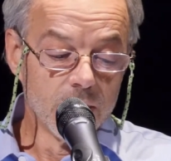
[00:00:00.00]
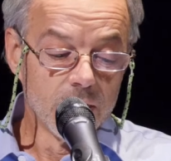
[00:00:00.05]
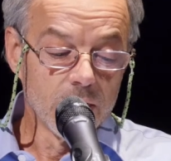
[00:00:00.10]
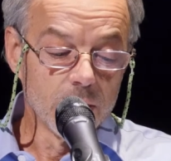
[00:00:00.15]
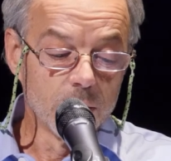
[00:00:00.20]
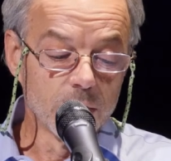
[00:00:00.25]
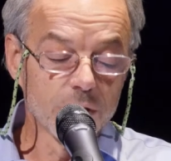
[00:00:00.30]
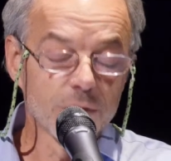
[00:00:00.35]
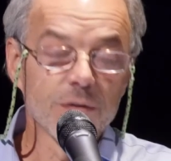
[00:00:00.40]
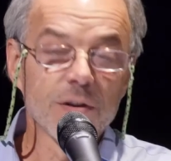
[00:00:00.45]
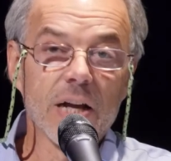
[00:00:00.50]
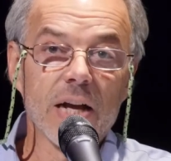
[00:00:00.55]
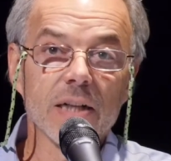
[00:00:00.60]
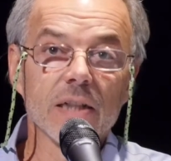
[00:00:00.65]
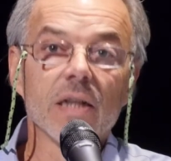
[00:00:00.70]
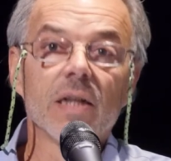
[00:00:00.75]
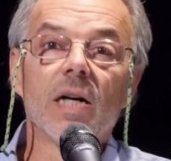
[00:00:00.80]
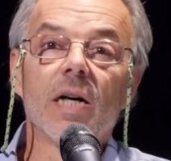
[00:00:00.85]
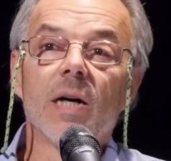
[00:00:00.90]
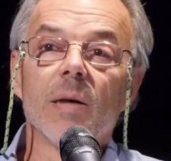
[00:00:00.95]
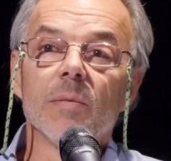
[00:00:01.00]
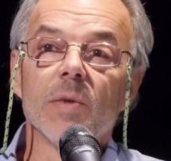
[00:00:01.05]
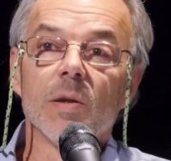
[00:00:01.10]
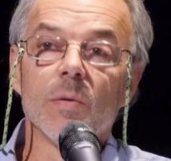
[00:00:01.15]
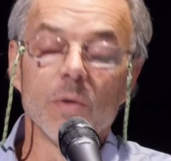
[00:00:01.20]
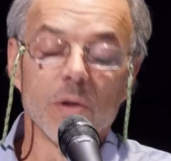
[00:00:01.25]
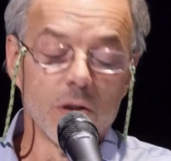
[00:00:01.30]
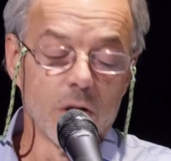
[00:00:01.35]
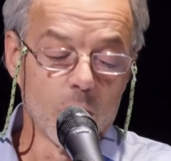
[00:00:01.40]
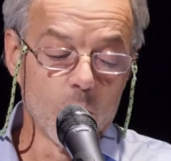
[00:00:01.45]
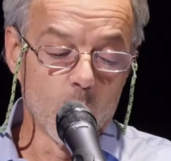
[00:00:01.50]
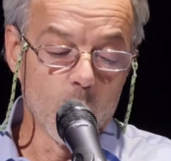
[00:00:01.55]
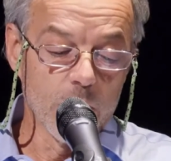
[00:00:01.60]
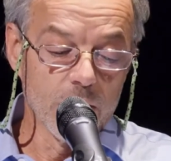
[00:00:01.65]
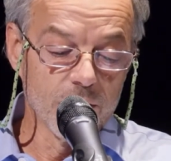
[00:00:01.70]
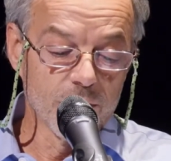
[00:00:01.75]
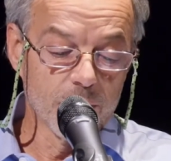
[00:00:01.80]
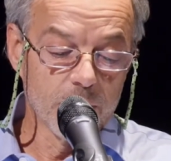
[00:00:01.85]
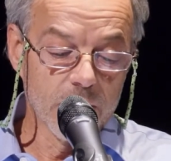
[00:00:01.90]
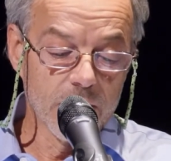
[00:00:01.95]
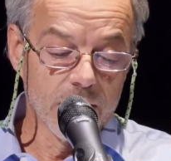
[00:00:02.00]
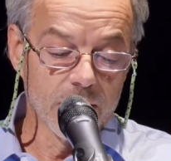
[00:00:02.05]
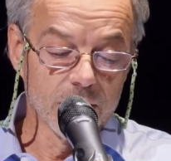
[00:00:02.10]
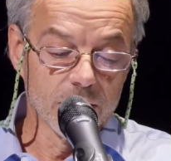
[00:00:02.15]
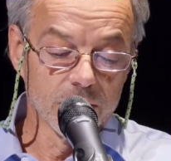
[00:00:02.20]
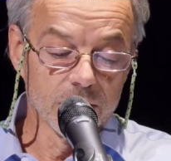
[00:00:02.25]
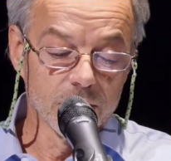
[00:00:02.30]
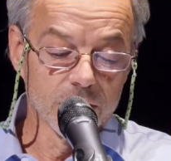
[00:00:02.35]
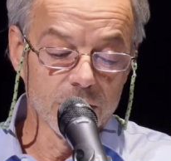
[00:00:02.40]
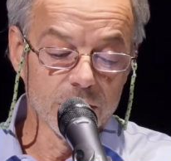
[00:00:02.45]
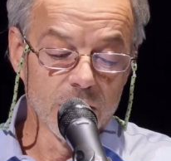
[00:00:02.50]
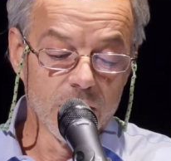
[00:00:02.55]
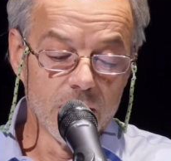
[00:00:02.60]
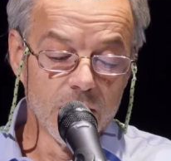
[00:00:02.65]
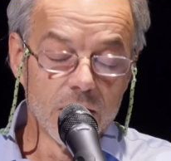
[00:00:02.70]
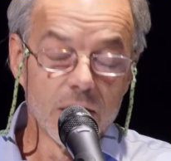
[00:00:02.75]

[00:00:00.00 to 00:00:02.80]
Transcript: It was flat calm, there were no wave patterns,